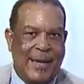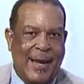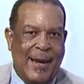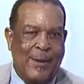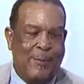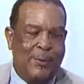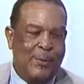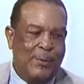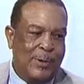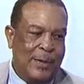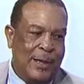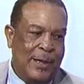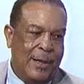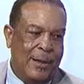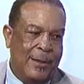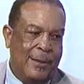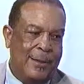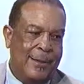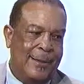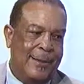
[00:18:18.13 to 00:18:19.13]
This game was
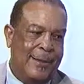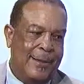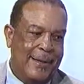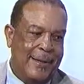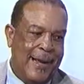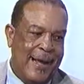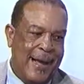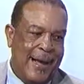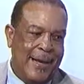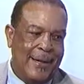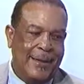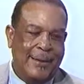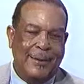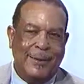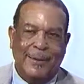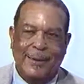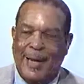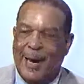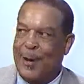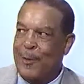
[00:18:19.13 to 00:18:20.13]
played down
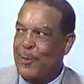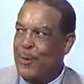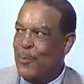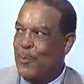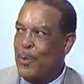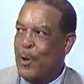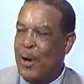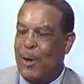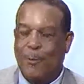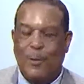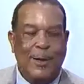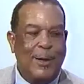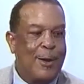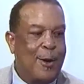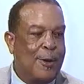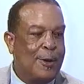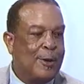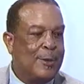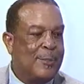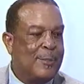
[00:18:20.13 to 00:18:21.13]
at Prairie Park. We
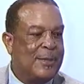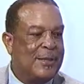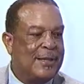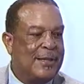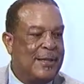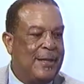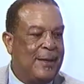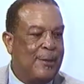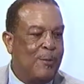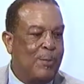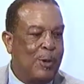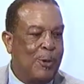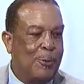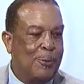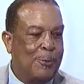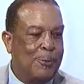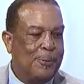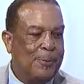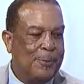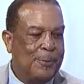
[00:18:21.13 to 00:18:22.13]
called it the Mosquito
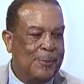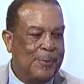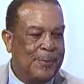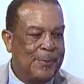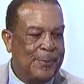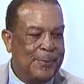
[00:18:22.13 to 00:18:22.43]
Bowl.